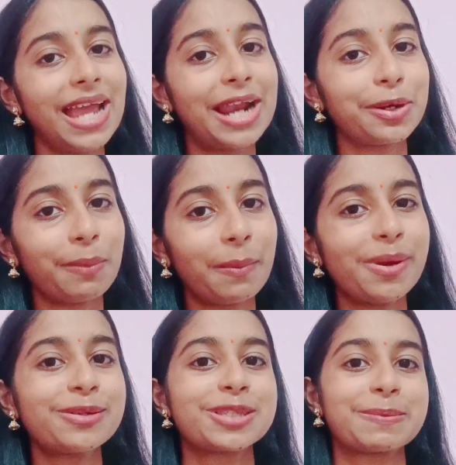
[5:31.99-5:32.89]
and
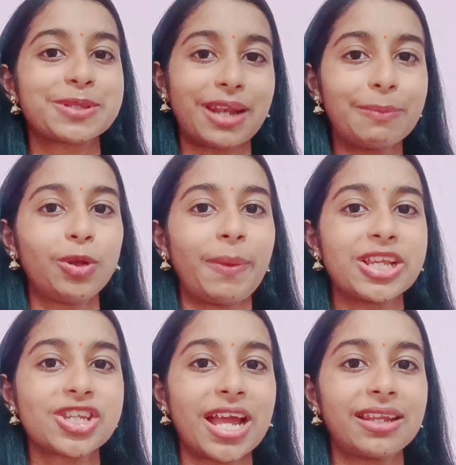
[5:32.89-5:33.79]
remember to subscribe to
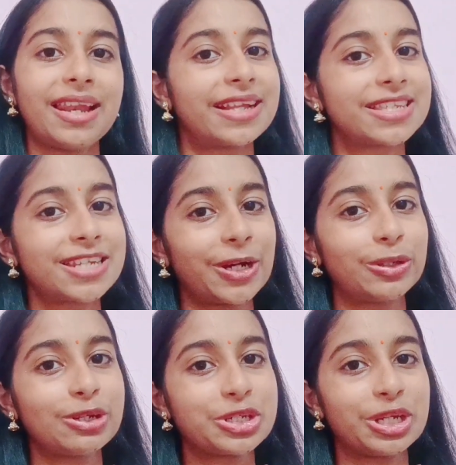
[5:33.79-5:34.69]
my channel and
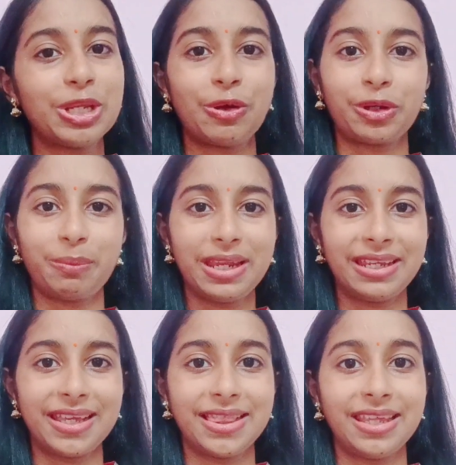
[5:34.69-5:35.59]
start your journey on
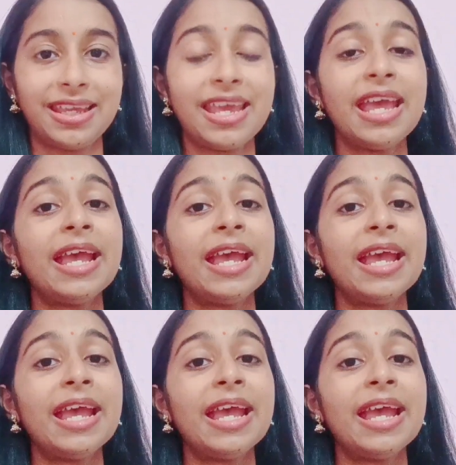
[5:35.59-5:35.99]
being healthy.